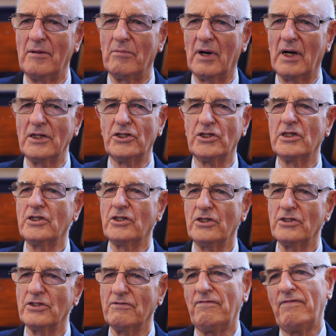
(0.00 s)
My church
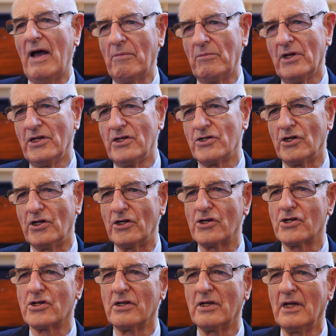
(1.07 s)
is a family
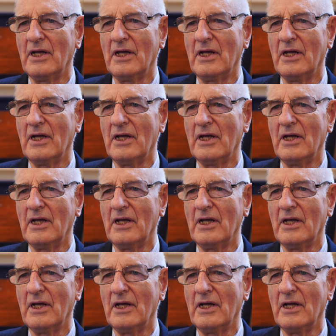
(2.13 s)
church